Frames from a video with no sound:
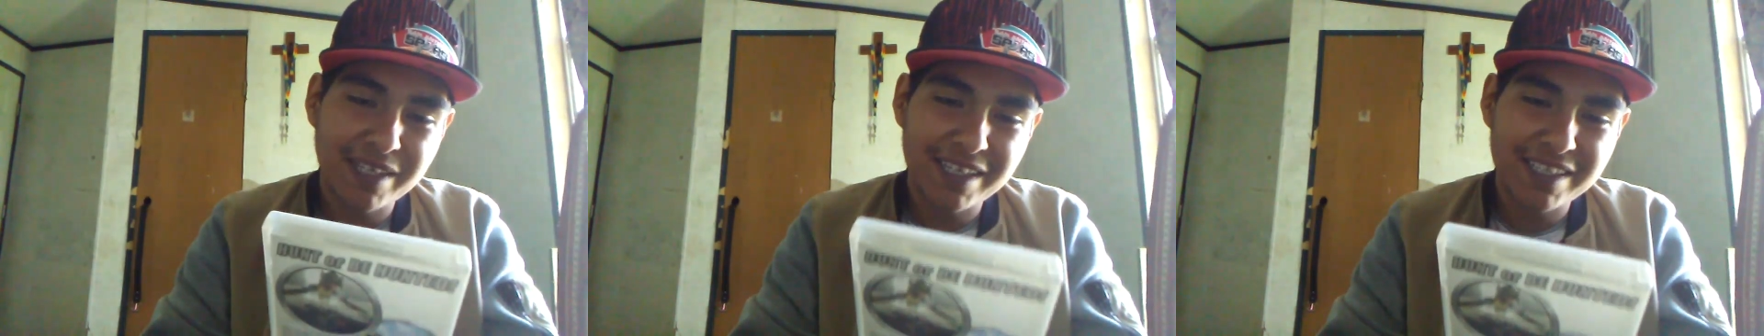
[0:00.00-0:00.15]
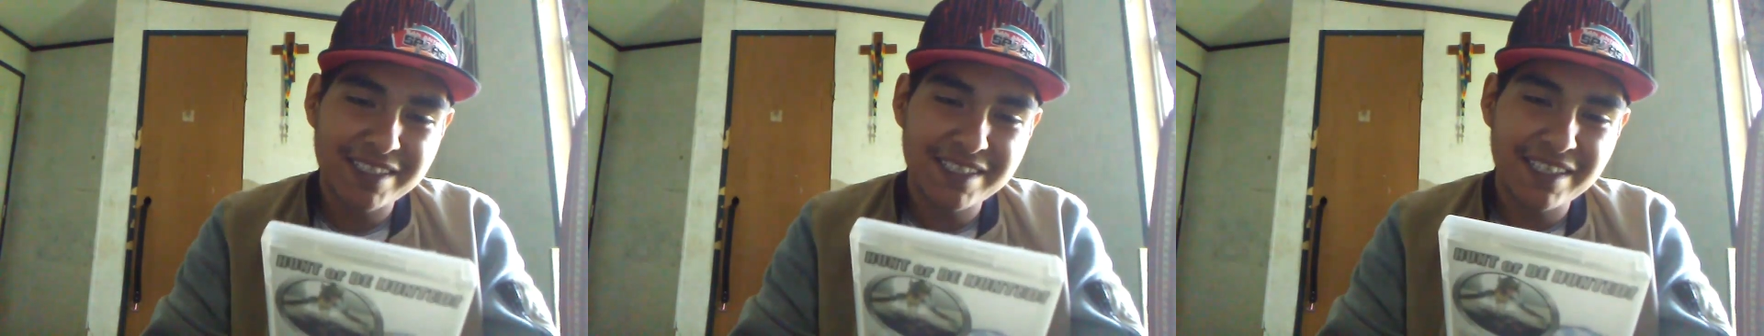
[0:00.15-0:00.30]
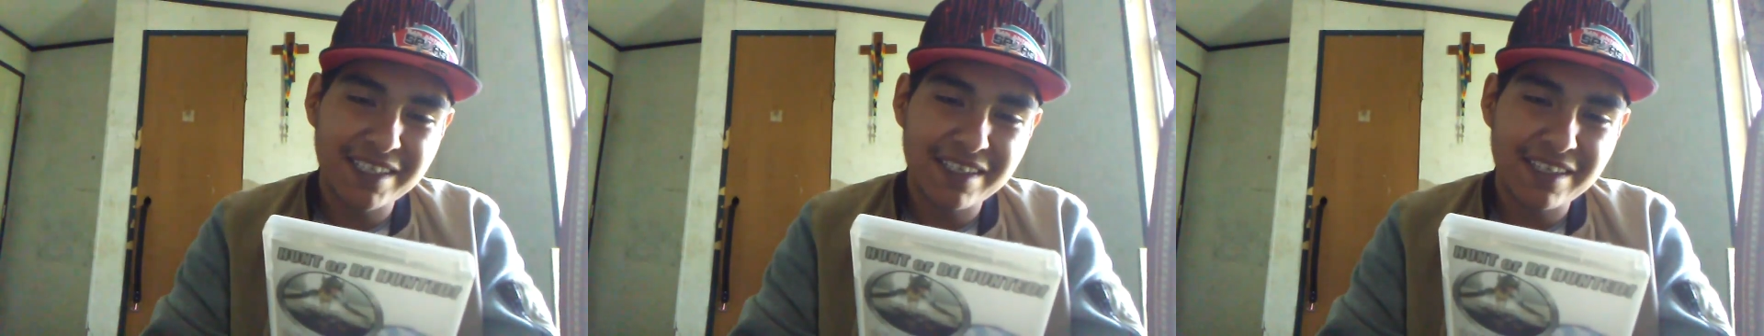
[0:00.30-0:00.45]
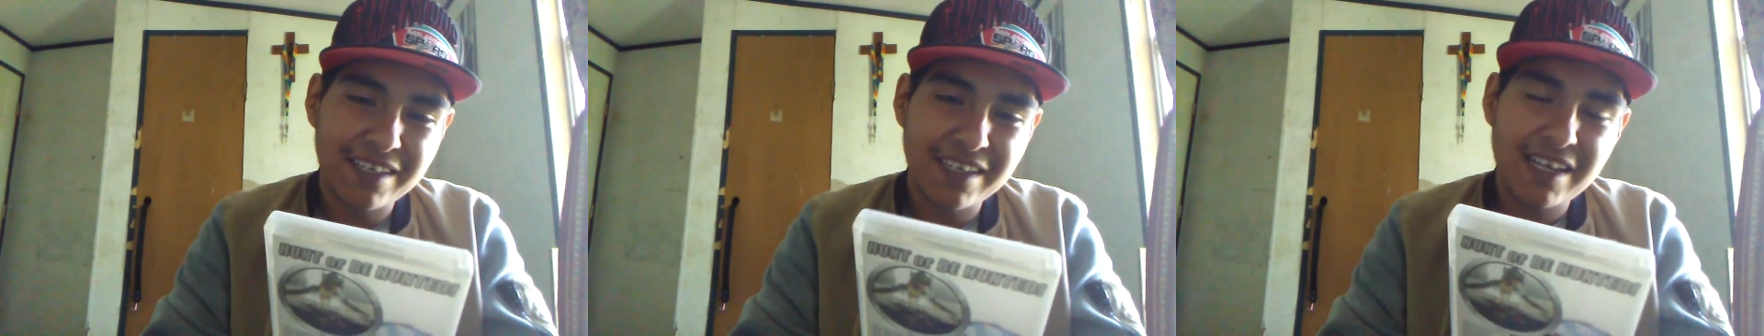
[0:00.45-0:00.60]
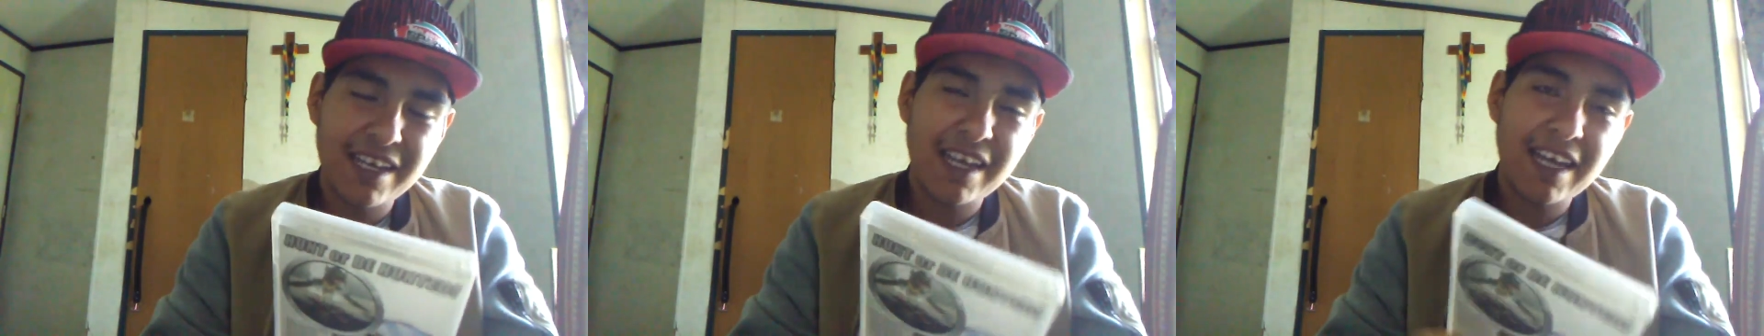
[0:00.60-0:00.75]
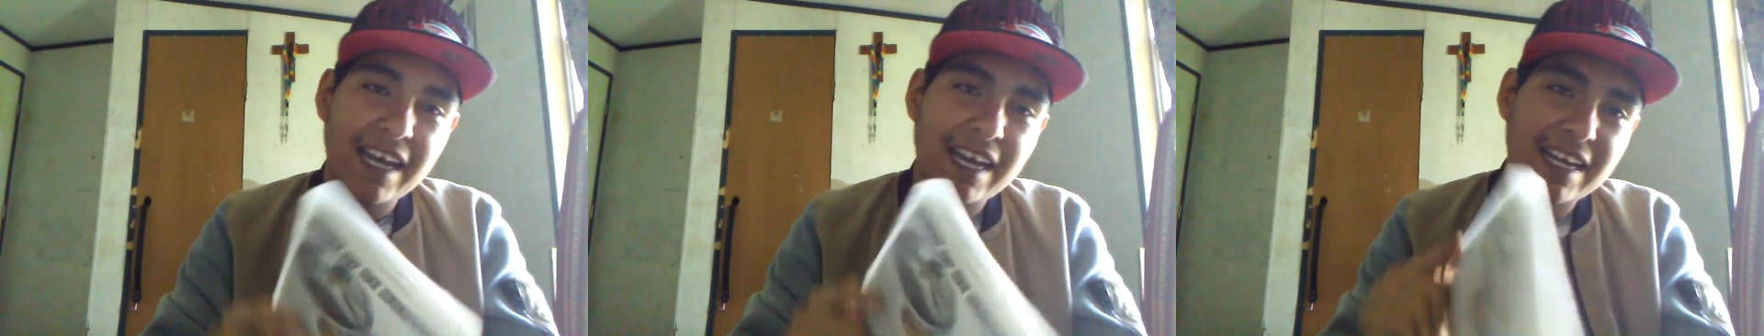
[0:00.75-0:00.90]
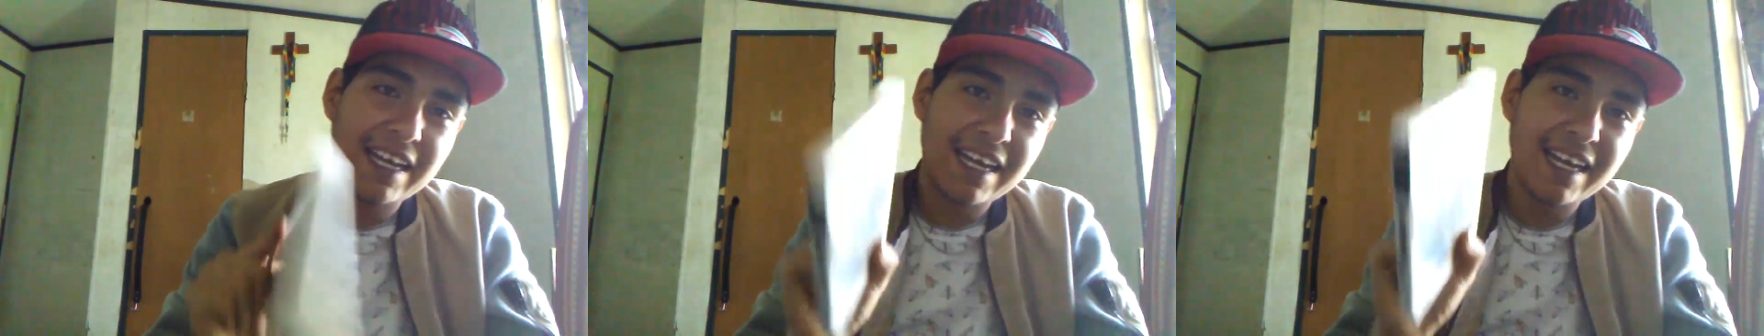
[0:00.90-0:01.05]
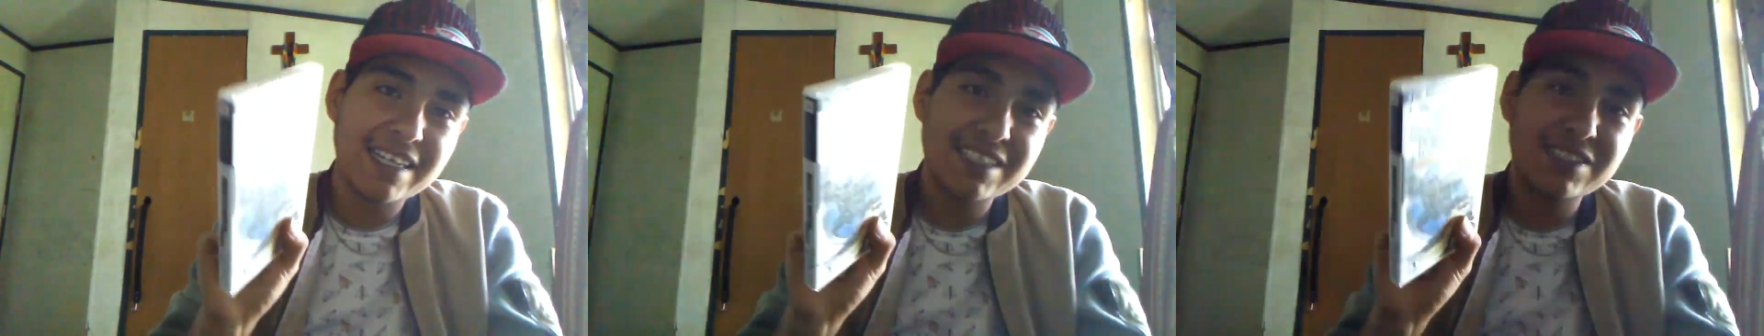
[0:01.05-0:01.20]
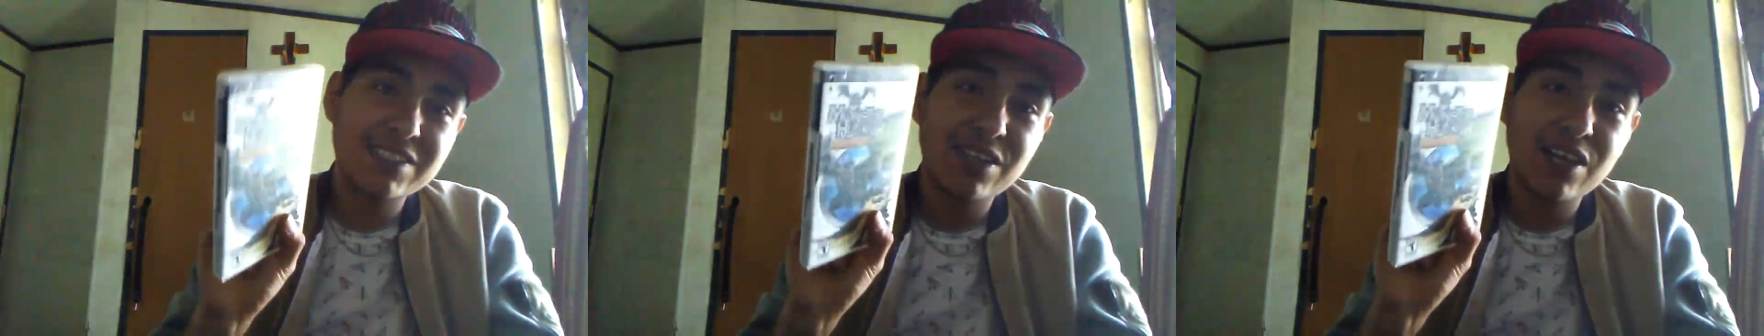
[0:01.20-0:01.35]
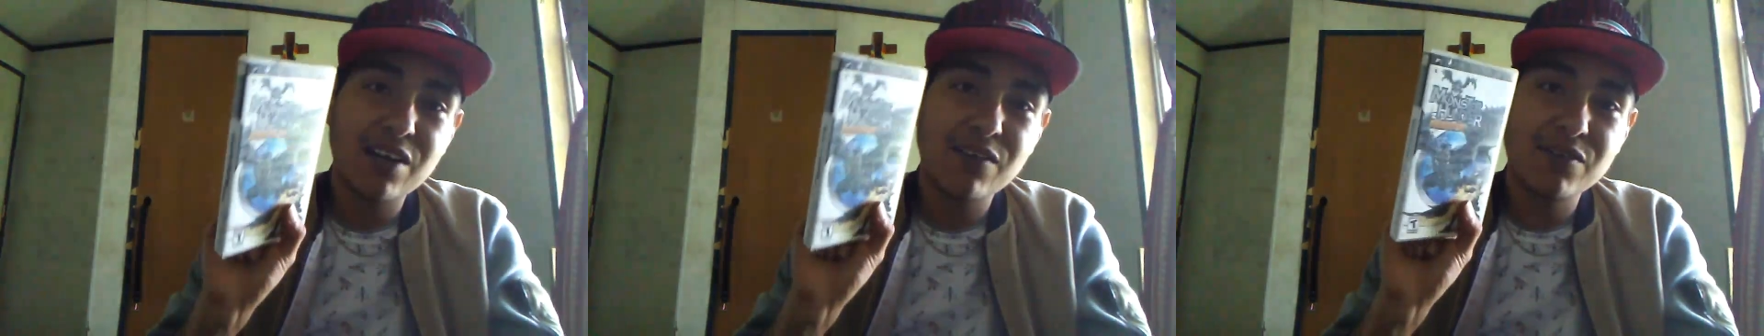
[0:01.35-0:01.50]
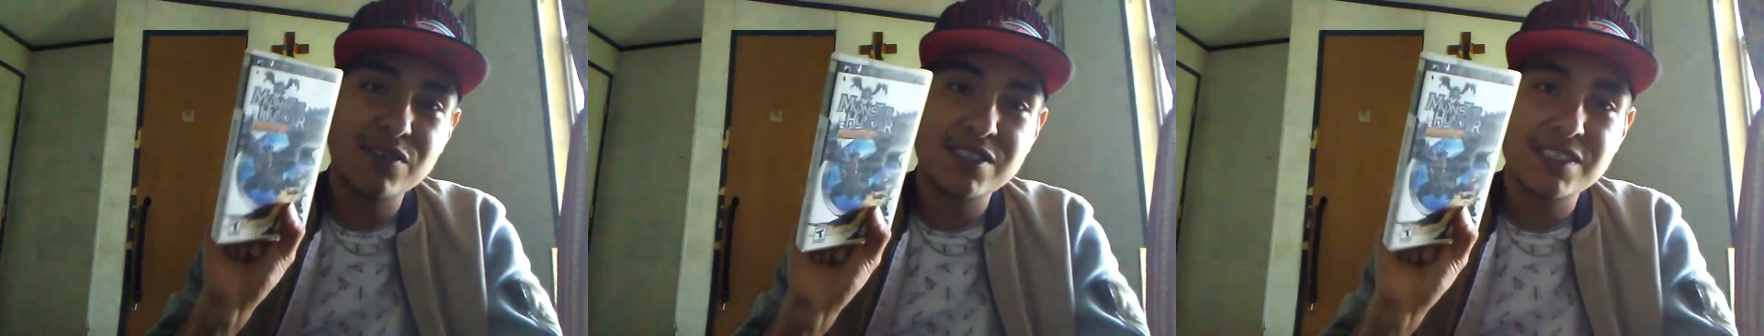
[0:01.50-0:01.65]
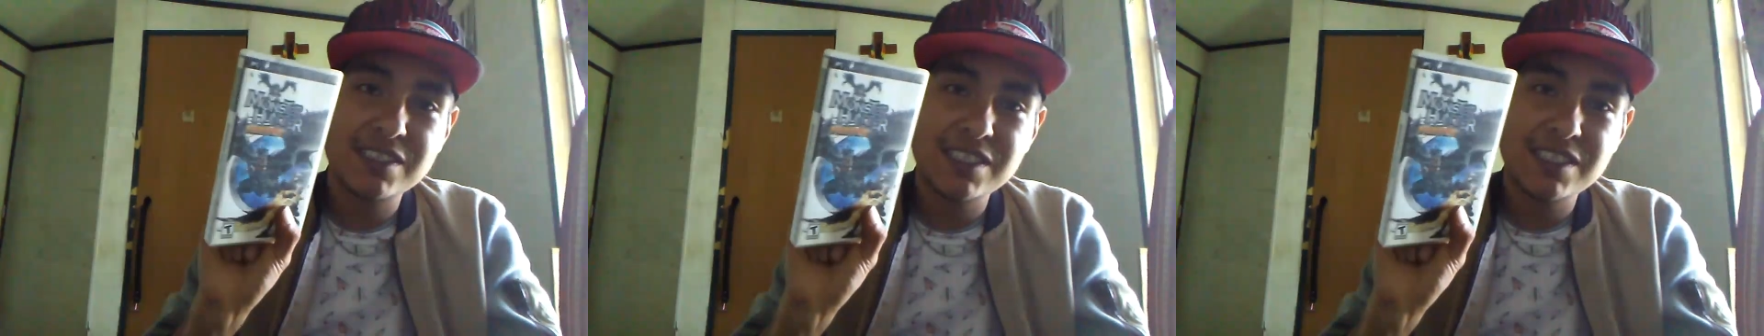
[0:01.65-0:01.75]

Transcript: like I said. And I actually got it for